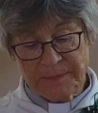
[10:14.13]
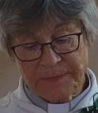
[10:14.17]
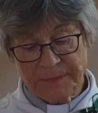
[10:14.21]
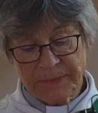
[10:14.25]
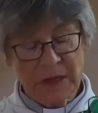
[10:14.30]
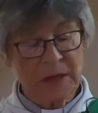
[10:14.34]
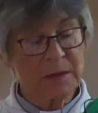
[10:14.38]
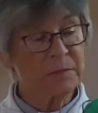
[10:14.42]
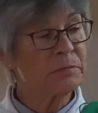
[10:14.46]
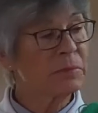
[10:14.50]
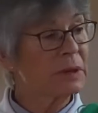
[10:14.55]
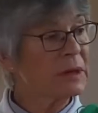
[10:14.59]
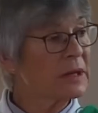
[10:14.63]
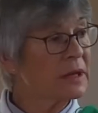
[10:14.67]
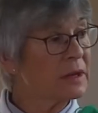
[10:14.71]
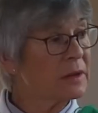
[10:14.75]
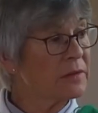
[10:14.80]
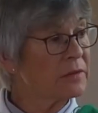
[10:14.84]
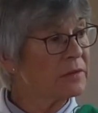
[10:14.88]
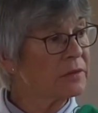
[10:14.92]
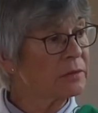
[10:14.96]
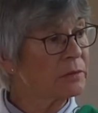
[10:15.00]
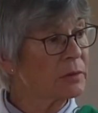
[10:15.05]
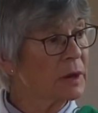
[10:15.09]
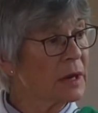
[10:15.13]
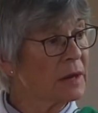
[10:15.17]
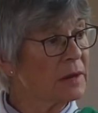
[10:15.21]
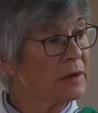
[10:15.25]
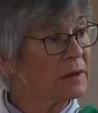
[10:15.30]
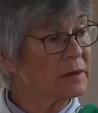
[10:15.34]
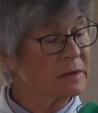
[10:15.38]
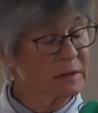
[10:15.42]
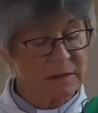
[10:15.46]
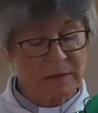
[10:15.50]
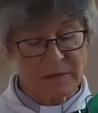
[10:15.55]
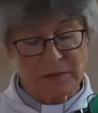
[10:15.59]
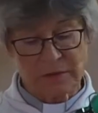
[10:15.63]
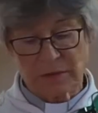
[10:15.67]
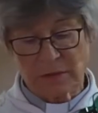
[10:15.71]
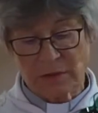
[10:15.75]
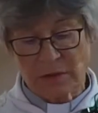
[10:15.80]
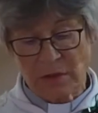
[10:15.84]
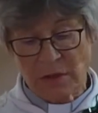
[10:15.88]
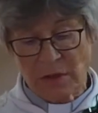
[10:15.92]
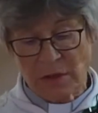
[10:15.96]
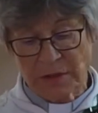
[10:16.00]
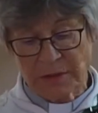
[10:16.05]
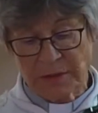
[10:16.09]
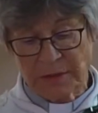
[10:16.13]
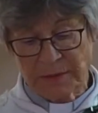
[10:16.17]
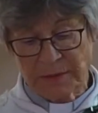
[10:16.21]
complete surrender to God.